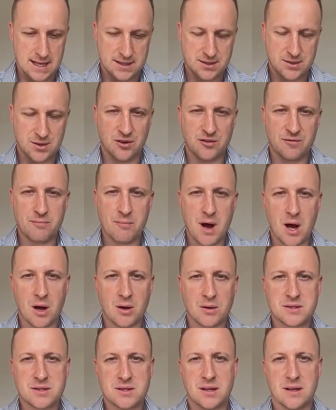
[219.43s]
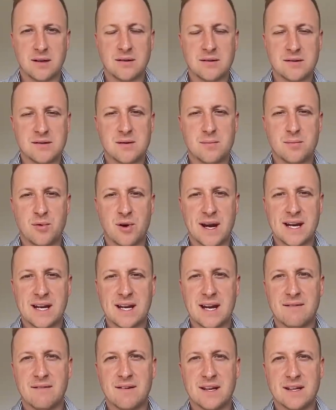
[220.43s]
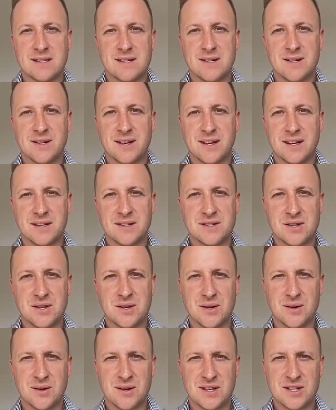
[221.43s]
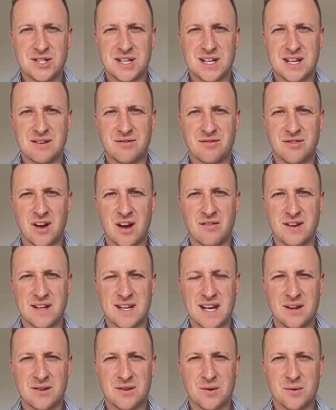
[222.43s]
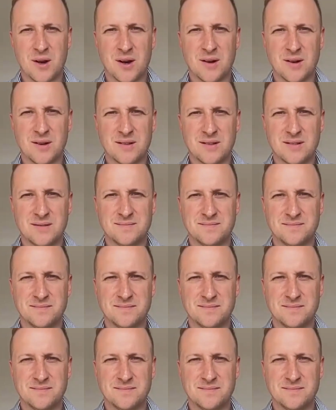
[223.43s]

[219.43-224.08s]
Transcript: sort of milestones that Brain Navi is looking to achieve further down the road?